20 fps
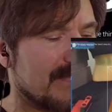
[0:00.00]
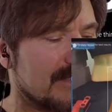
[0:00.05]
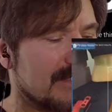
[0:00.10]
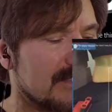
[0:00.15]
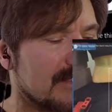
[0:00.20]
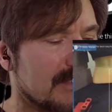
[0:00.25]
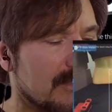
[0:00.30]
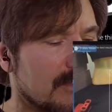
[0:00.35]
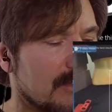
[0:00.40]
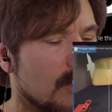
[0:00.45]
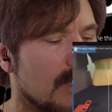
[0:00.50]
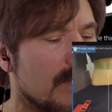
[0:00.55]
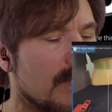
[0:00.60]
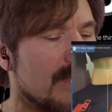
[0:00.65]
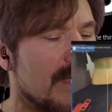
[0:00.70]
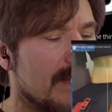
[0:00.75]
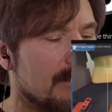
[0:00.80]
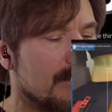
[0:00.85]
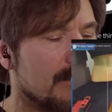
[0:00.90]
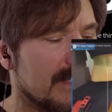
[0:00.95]
So with
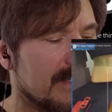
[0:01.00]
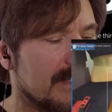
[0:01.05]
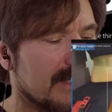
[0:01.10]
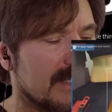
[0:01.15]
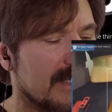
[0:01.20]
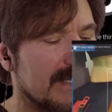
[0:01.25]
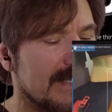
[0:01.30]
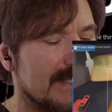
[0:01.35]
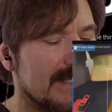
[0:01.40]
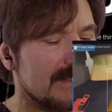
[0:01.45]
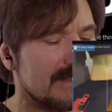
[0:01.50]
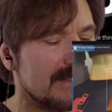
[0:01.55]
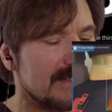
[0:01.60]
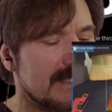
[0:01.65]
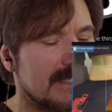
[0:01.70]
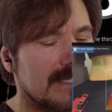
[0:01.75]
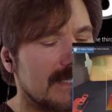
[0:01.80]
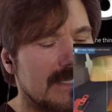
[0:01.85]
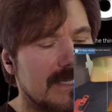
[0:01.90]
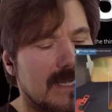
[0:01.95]
that being the case,
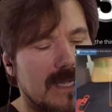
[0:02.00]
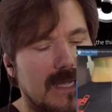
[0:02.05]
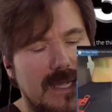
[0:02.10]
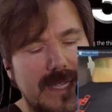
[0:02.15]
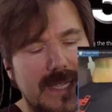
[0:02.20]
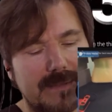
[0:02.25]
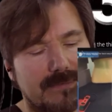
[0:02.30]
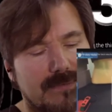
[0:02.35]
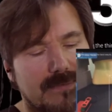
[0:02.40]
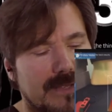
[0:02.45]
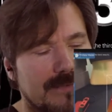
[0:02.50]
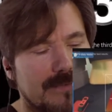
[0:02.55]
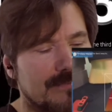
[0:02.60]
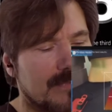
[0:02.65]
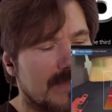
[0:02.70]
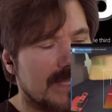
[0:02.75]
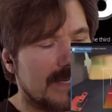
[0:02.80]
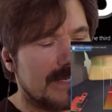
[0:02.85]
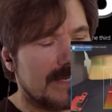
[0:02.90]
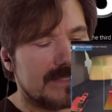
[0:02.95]
I have left
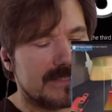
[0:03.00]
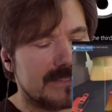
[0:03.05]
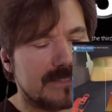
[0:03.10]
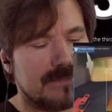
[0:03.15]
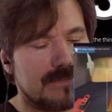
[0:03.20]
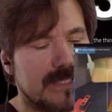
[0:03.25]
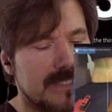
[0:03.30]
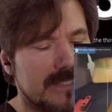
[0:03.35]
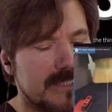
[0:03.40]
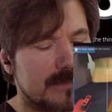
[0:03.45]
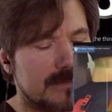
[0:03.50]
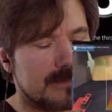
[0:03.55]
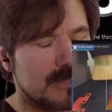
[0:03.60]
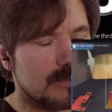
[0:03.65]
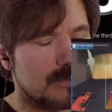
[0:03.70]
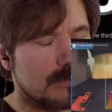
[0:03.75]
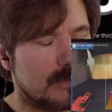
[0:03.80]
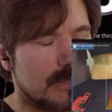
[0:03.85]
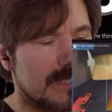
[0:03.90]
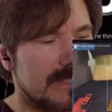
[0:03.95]
that as a value
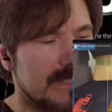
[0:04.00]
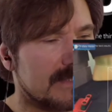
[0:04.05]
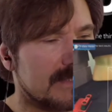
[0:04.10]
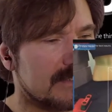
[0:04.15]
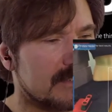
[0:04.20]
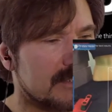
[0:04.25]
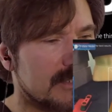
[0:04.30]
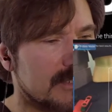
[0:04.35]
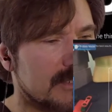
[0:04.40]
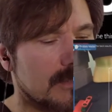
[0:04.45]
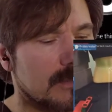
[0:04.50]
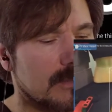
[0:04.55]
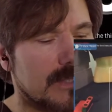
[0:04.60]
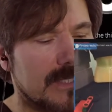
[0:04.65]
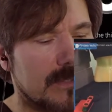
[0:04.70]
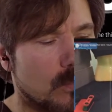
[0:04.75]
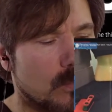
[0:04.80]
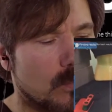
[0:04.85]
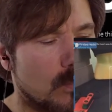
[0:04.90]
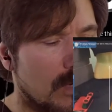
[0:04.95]
between 0
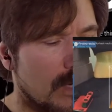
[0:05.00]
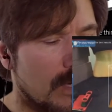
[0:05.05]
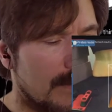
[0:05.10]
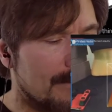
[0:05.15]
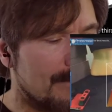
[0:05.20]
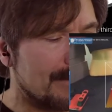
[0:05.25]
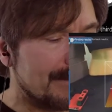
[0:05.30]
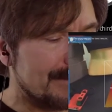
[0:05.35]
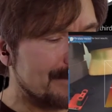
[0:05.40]
and 1,